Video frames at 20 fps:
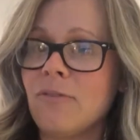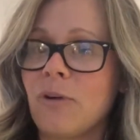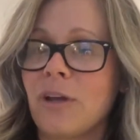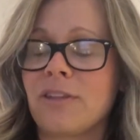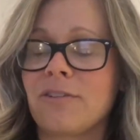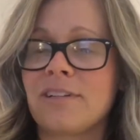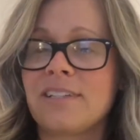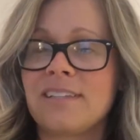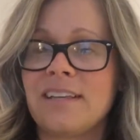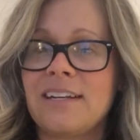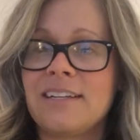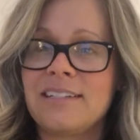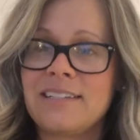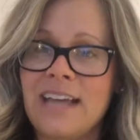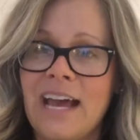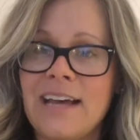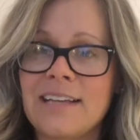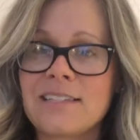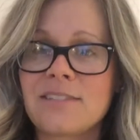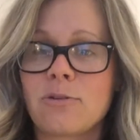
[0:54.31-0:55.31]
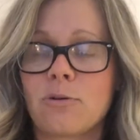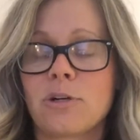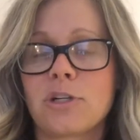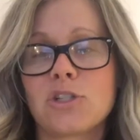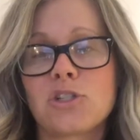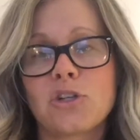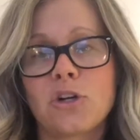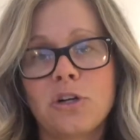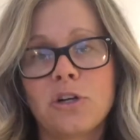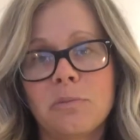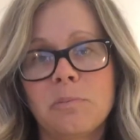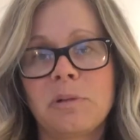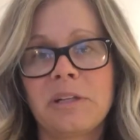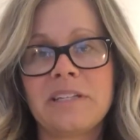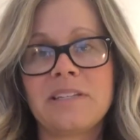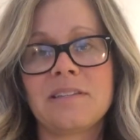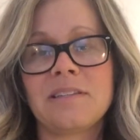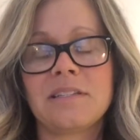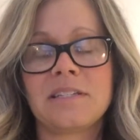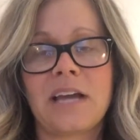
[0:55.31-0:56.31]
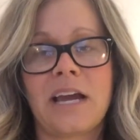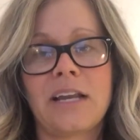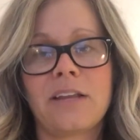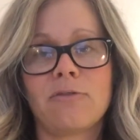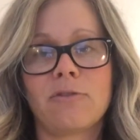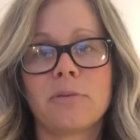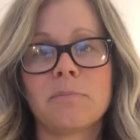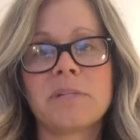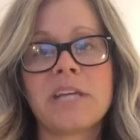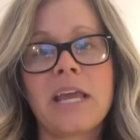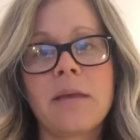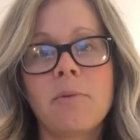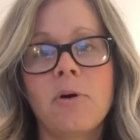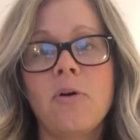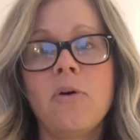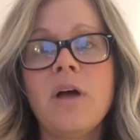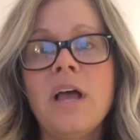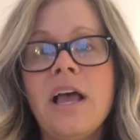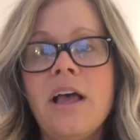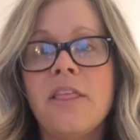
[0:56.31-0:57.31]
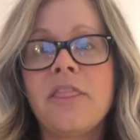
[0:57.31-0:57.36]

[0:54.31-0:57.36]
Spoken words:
whether it's at a desk or a certain place at the dining room table,